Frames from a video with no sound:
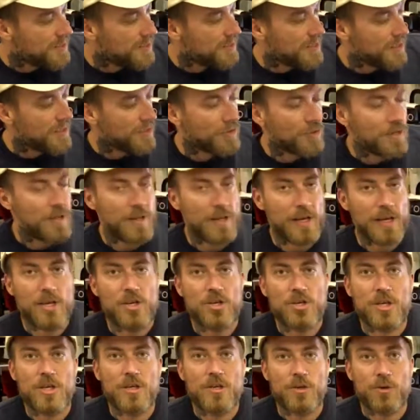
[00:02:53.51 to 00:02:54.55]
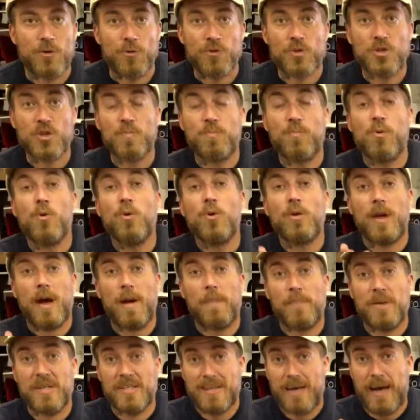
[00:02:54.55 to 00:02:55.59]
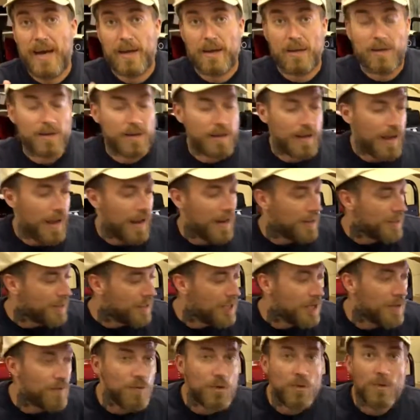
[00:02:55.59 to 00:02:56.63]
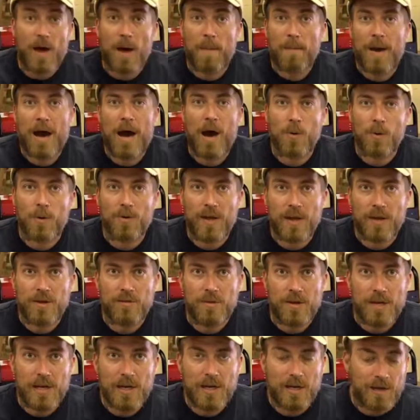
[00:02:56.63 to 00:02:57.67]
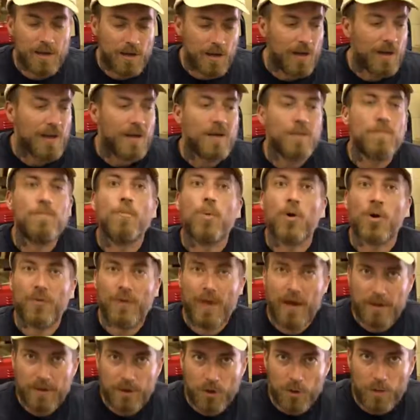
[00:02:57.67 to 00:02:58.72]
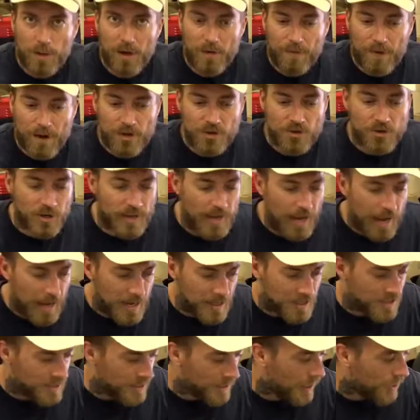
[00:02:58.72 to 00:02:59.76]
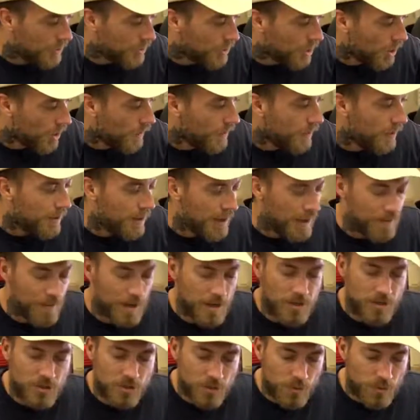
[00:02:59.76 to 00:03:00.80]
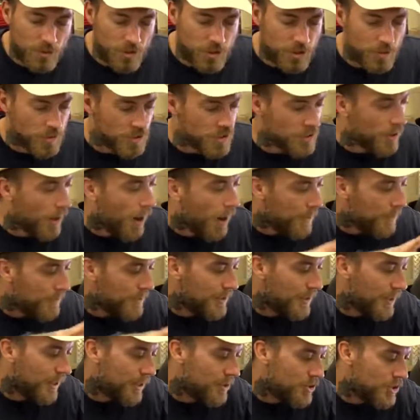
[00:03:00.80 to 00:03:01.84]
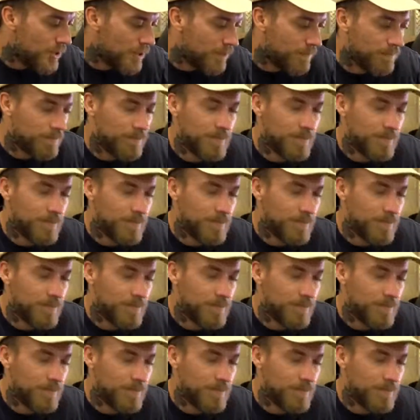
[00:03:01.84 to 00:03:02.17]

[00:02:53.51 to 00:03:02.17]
a signal to the engine to spool up its idle and give you that power that you need, burn that little bit of extra gas to get your current, and then as soon as you stop, the engine